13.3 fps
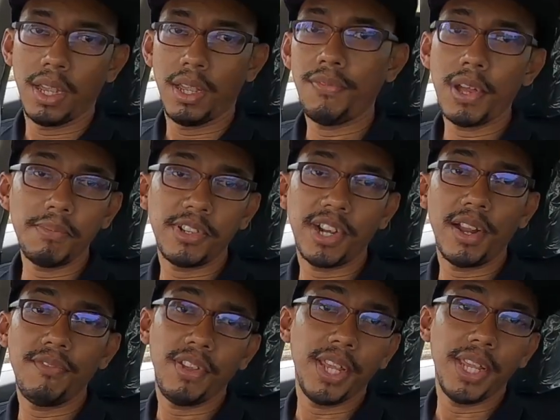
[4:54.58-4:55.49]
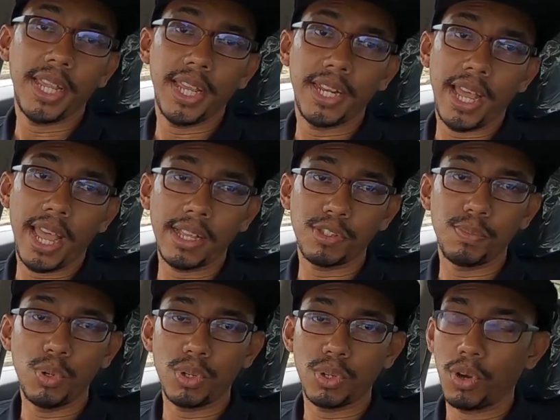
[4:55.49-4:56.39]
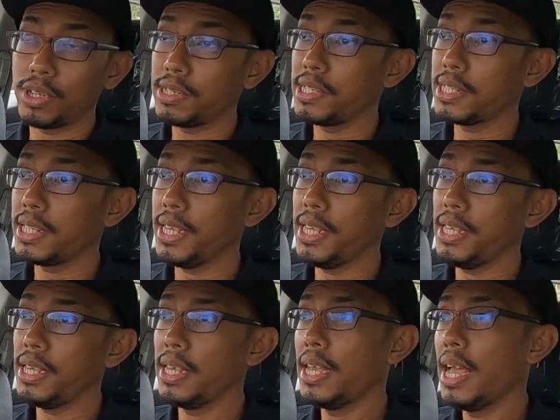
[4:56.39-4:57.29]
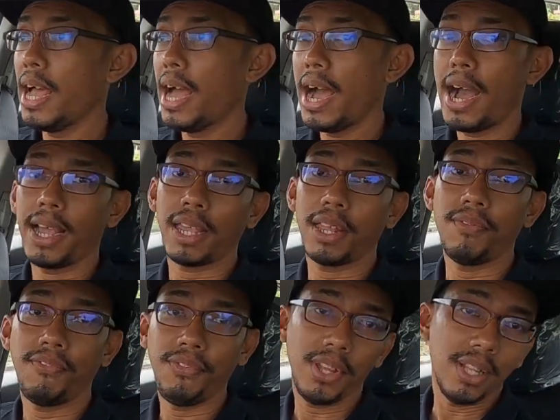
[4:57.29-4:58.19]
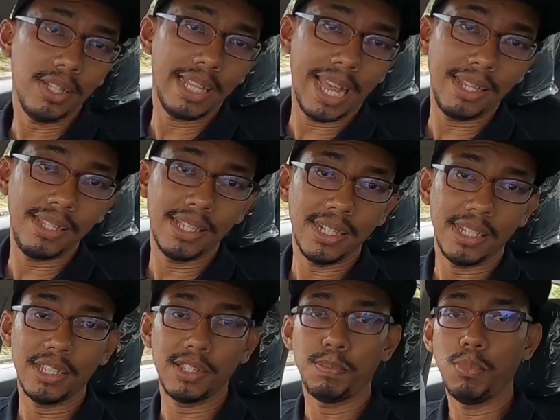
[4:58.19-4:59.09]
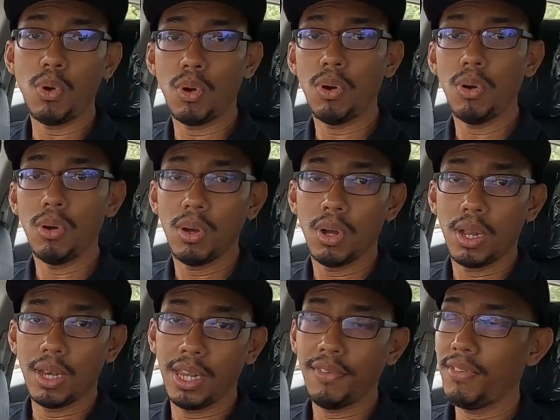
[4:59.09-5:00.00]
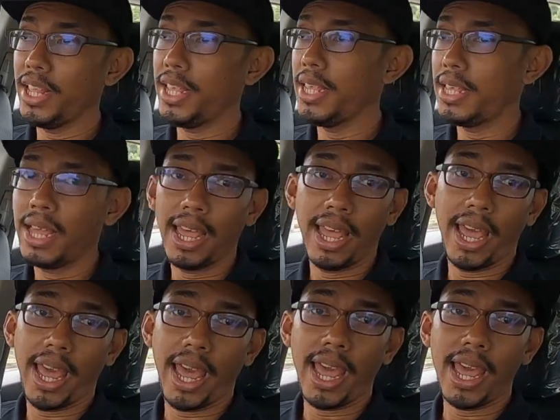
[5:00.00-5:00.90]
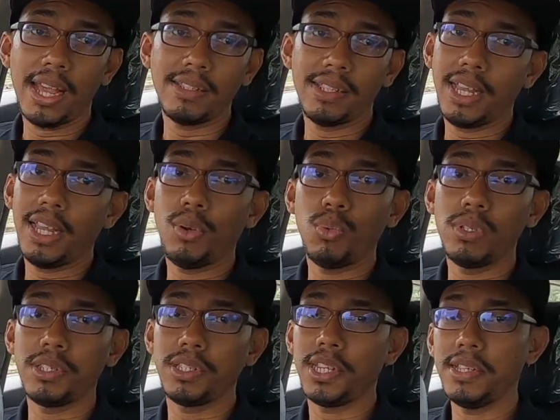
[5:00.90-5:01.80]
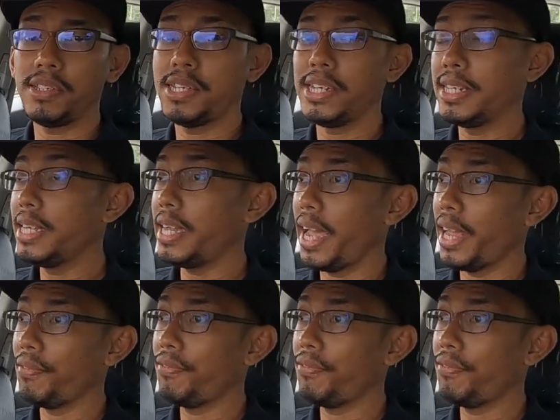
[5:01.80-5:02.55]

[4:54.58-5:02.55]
If I'm driving in the S mode on the City, I can feel the engine is more lively, as it will change the gear at